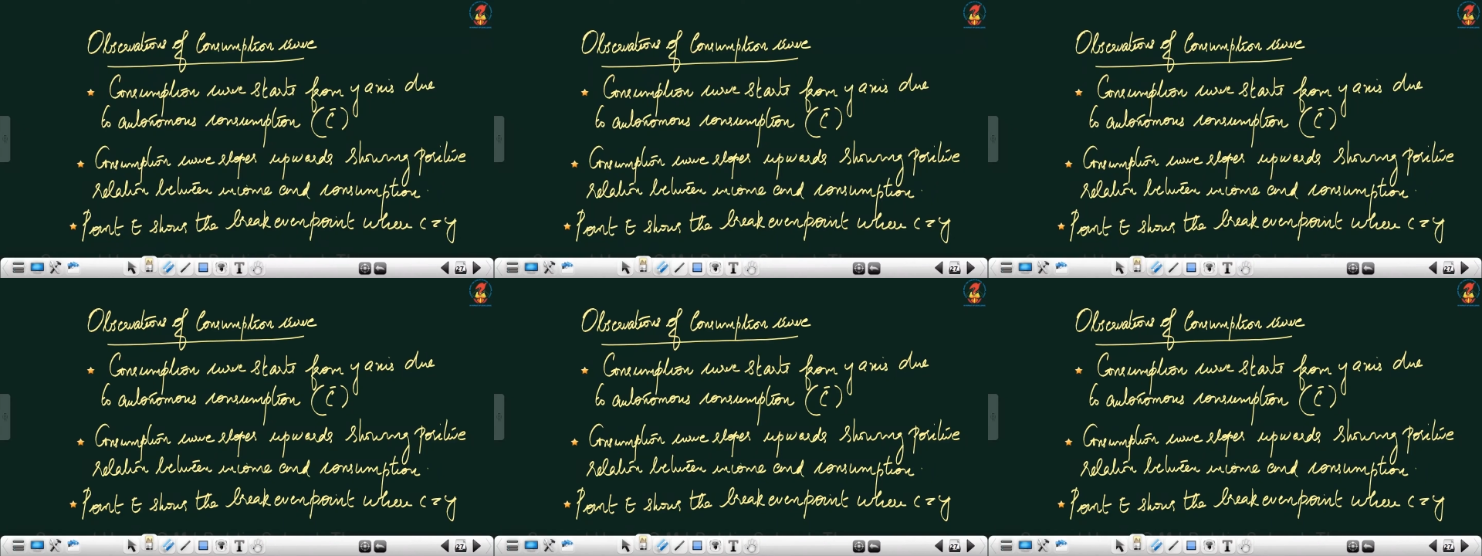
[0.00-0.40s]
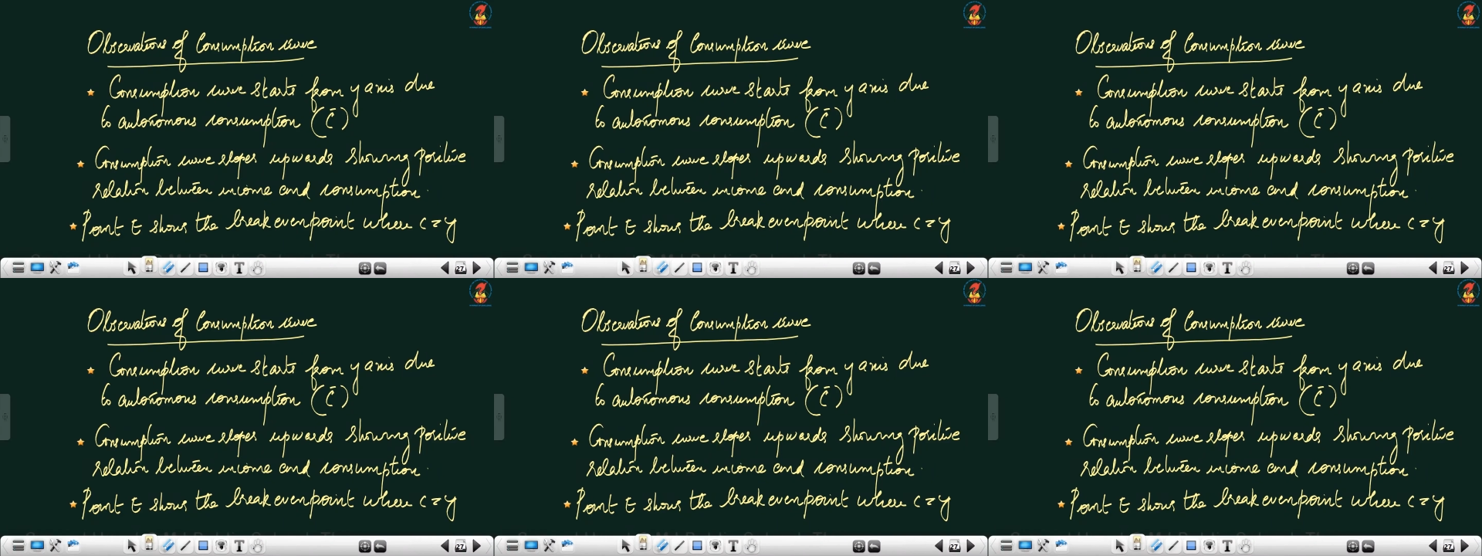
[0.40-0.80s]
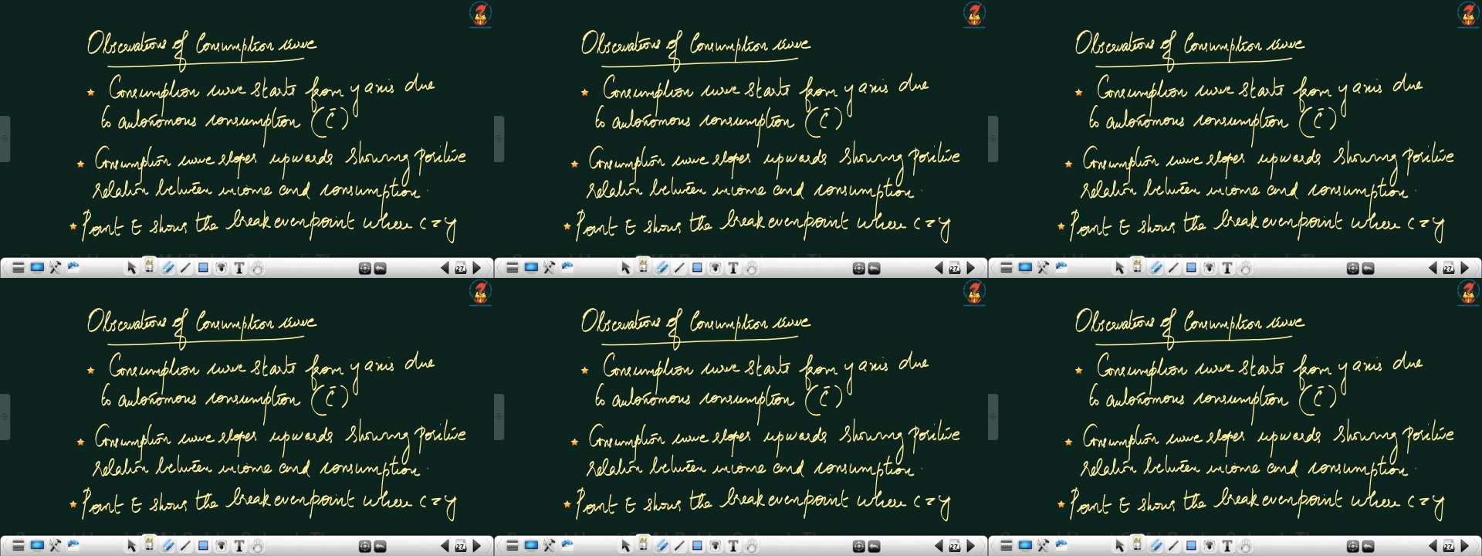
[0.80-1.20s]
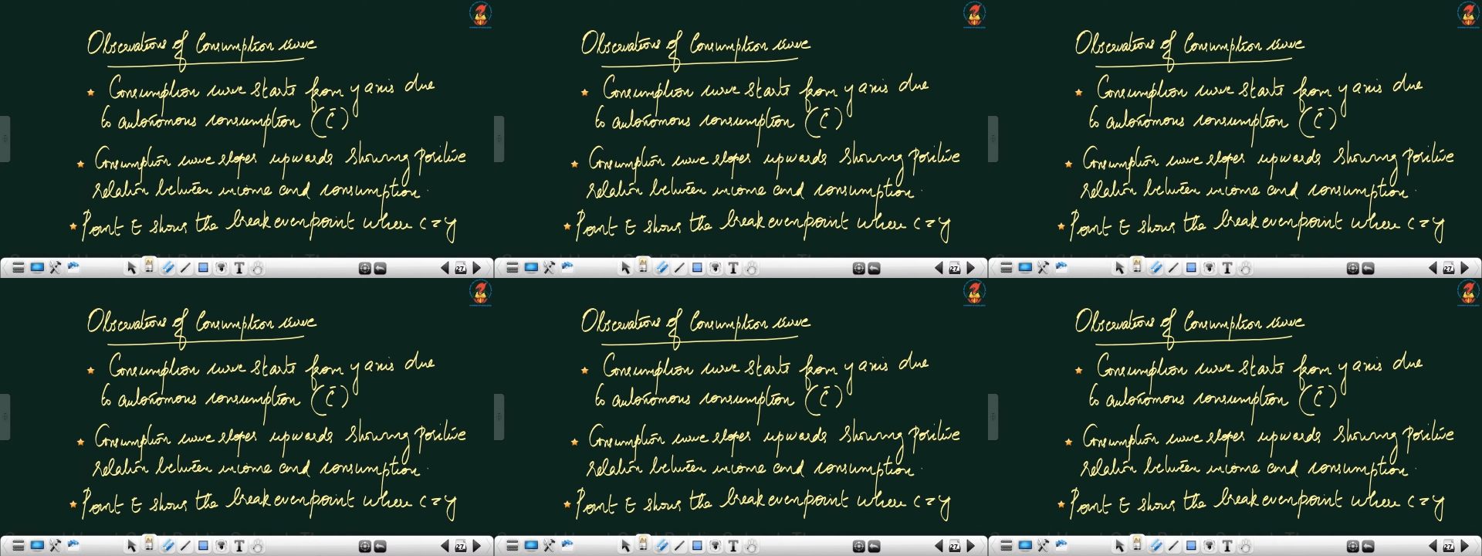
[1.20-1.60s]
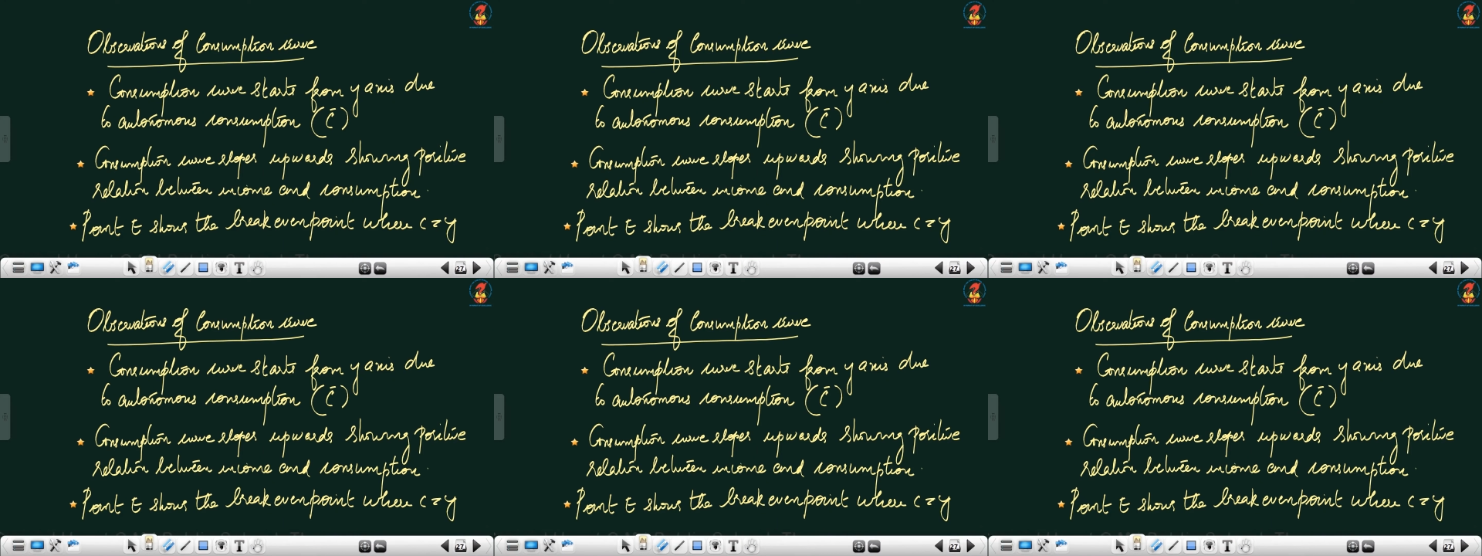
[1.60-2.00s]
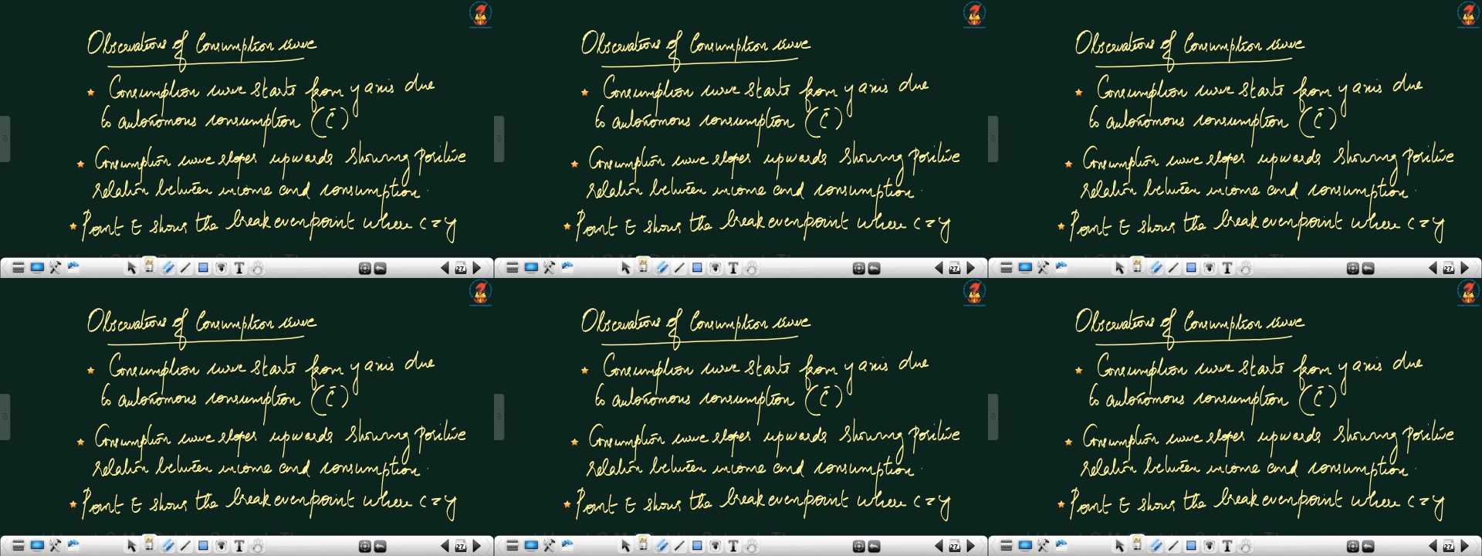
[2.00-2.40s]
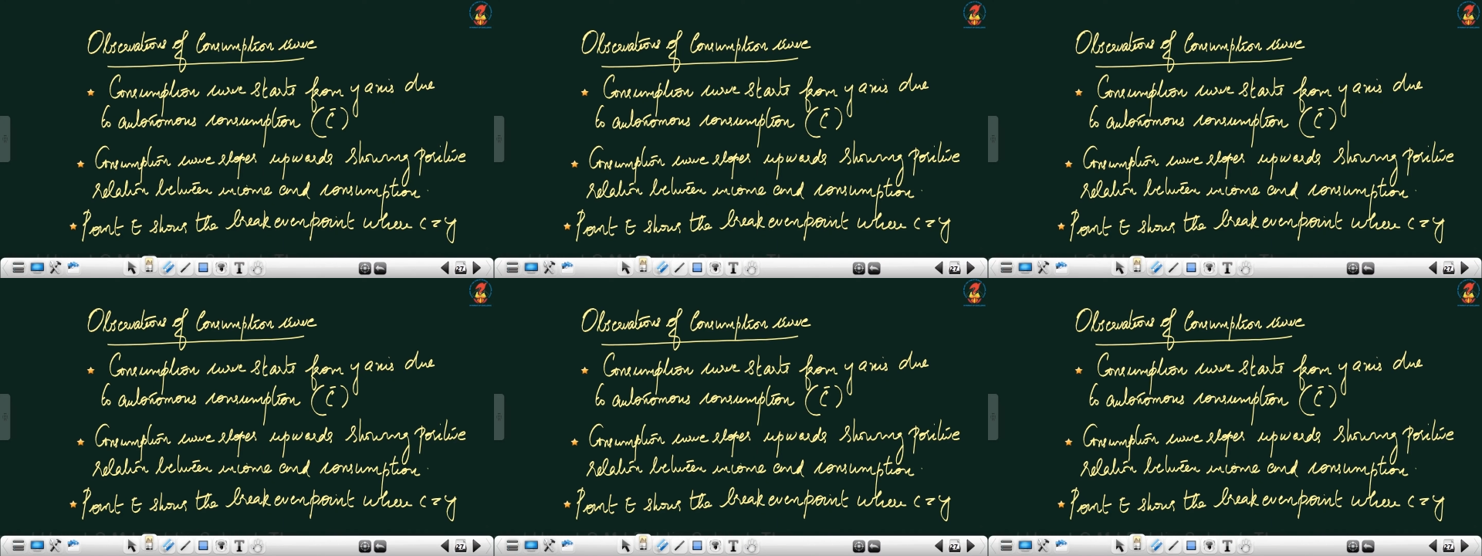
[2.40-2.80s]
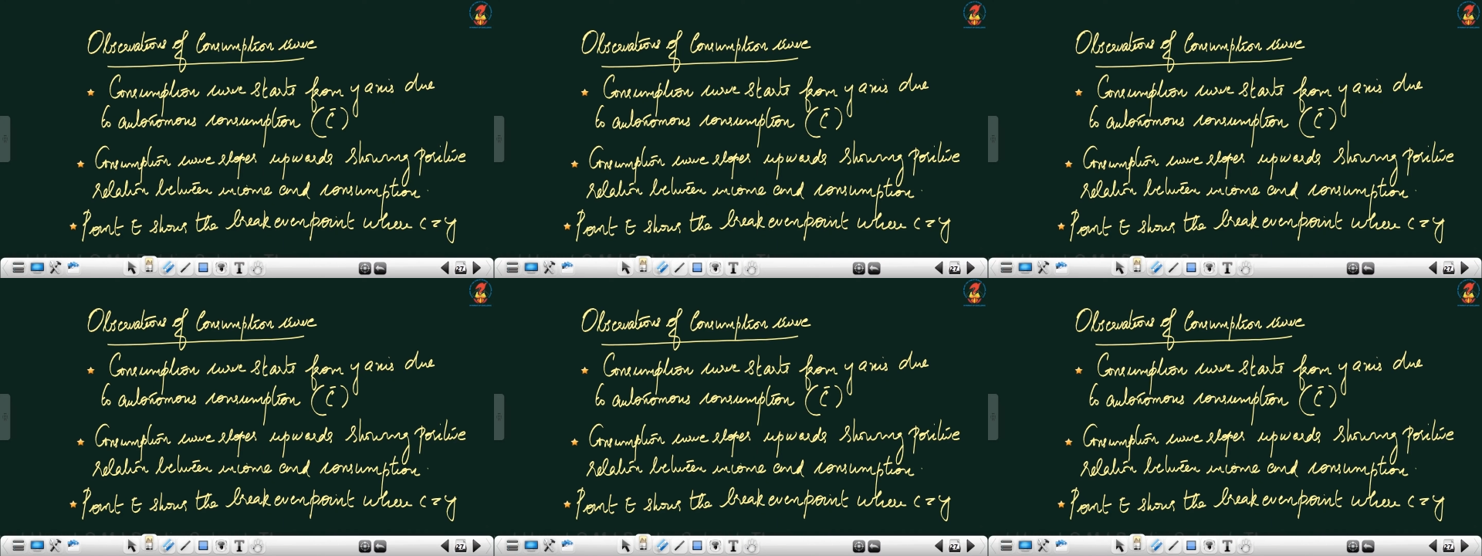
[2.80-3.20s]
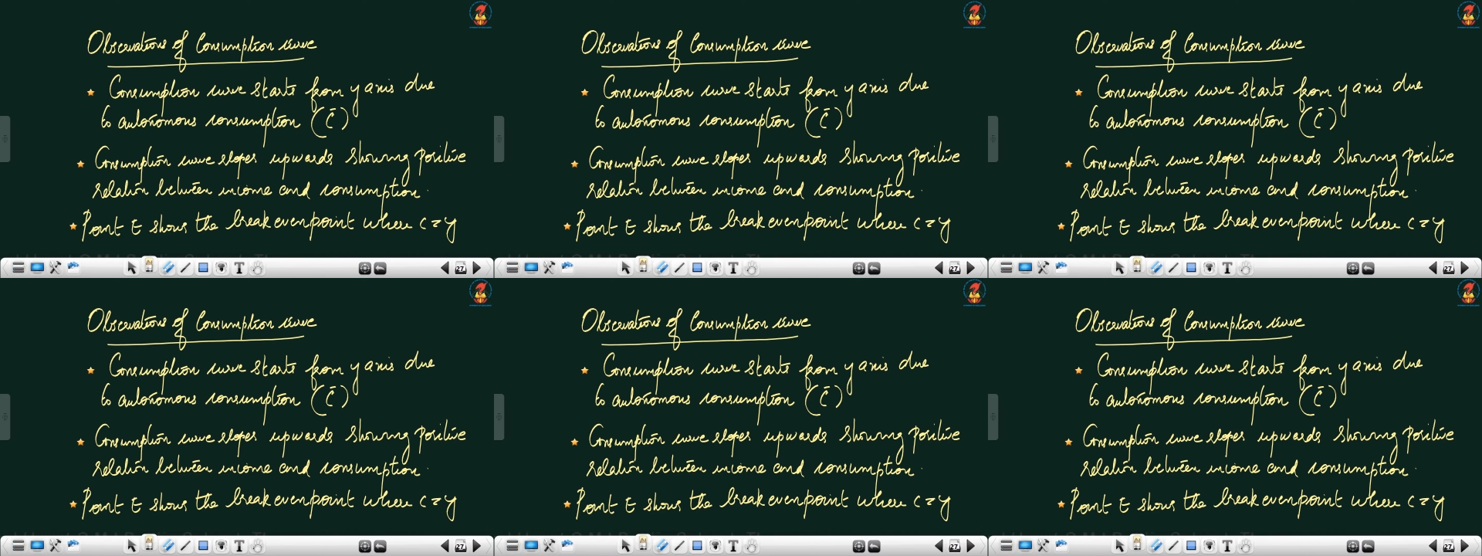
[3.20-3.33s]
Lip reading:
Nobody's mouth can be seen.